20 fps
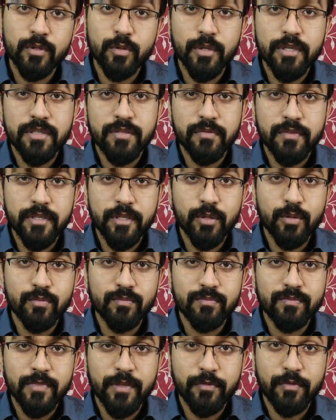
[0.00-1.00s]
today's video.
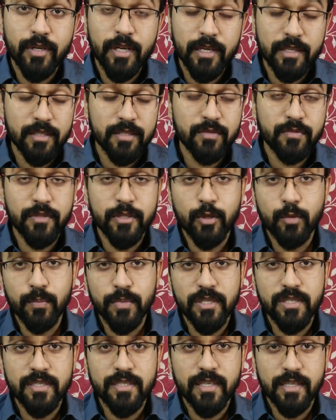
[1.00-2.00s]
If you like this video,
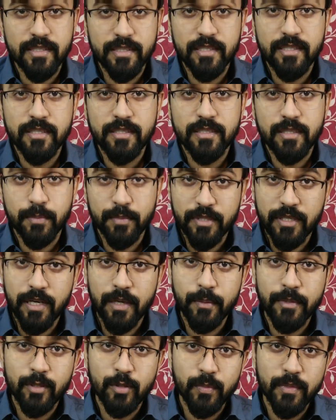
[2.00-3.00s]
please consider
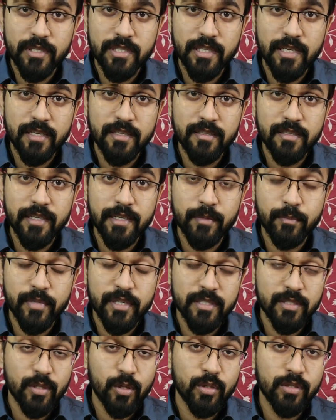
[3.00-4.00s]
subscribing to my channel and
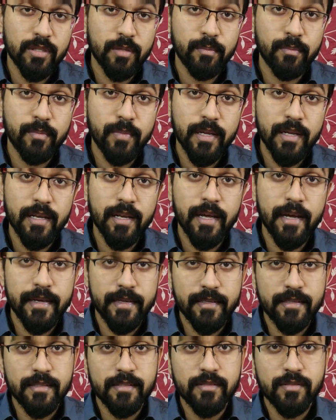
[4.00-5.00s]
press on the bell
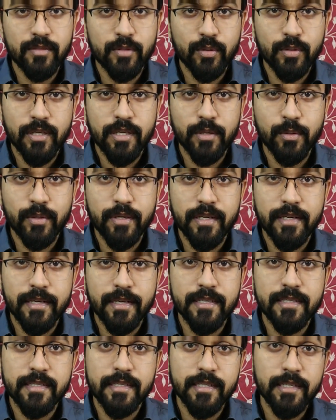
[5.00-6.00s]
icon so that you can
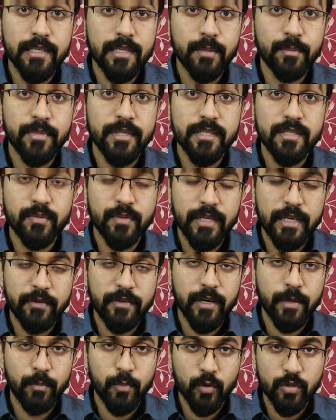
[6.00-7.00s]
get regular updates
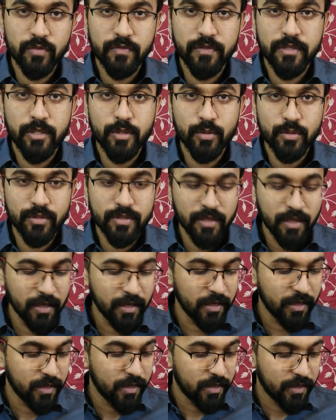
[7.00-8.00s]
whenever I post videos.
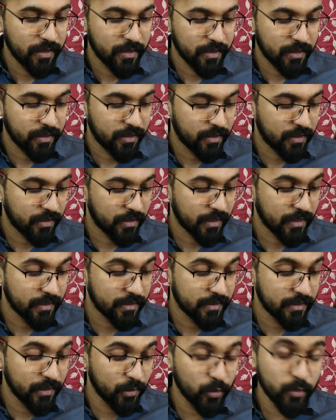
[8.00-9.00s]
I'll
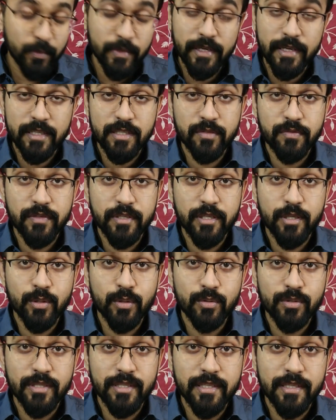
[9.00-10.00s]
see you in my next
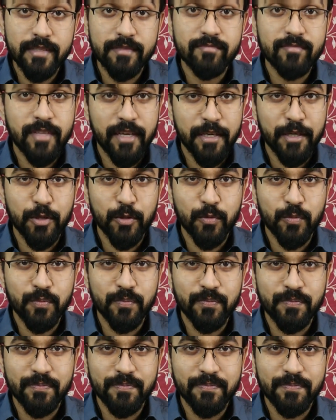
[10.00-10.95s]
video. Till then, thank you.